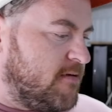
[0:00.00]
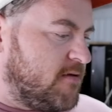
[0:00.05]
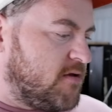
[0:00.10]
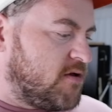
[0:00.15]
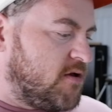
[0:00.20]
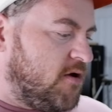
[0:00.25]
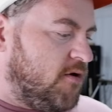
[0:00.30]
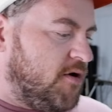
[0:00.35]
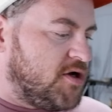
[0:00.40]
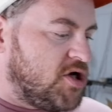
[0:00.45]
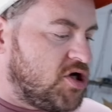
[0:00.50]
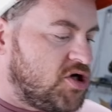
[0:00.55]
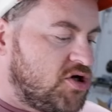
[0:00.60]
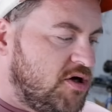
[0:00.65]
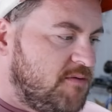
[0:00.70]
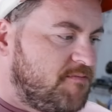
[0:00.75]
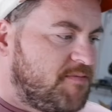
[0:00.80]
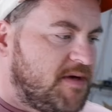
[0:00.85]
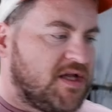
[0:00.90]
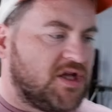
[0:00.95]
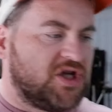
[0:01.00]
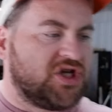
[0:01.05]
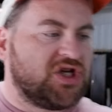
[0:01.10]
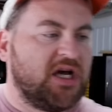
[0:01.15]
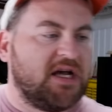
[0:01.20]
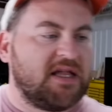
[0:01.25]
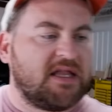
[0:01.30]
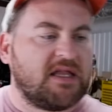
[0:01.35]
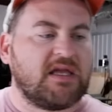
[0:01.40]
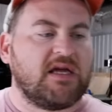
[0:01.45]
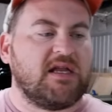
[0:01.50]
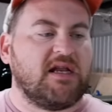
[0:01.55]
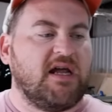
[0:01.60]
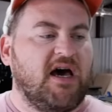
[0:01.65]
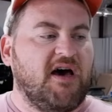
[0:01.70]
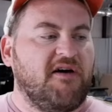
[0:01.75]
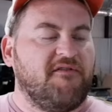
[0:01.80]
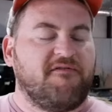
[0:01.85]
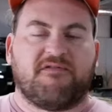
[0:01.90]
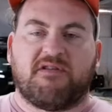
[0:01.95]
so it should be just
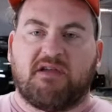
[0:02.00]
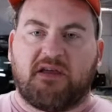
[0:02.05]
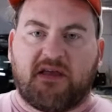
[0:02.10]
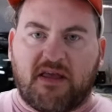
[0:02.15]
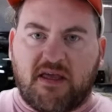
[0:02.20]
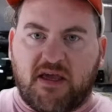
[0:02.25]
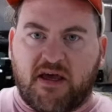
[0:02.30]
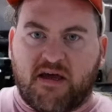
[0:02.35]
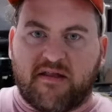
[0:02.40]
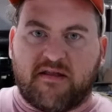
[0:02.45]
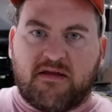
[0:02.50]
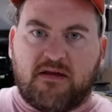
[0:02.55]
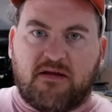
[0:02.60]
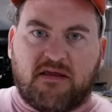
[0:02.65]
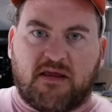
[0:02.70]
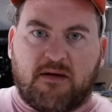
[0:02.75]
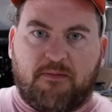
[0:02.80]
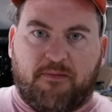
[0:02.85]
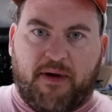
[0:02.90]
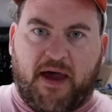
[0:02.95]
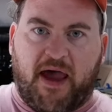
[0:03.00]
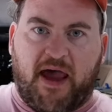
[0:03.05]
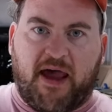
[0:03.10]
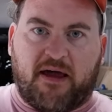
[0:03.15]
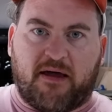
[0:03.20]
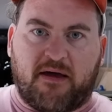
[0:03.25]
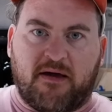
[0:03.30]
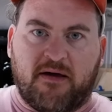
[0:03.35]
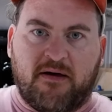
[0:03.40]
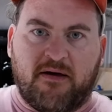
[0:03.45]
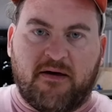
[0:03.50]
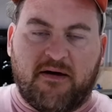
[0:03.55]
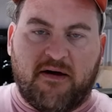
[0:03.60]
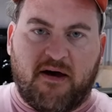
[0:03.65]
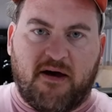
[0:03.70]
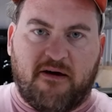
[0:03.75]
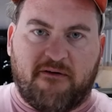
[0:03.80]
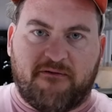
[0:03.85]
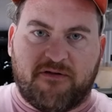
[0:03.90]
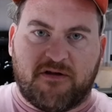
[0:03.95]
enough to get to the back
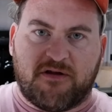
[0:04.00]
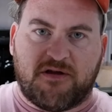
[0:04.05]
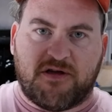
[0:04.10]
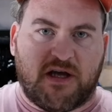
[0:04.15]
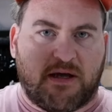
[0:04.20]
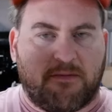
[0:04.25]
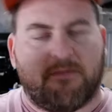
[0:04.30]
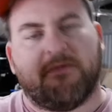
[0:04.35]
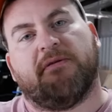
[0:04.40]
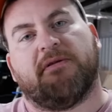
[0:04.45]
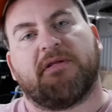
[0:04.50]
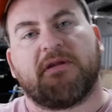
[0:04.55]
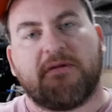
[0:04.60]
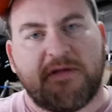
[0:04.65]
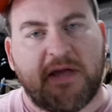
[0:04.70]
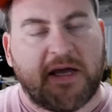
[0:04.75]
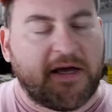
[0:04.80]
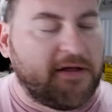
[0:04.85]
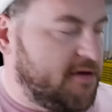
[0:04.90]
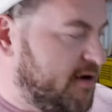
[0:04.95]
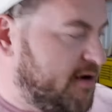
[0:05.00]
of the Jeep. Let's go take a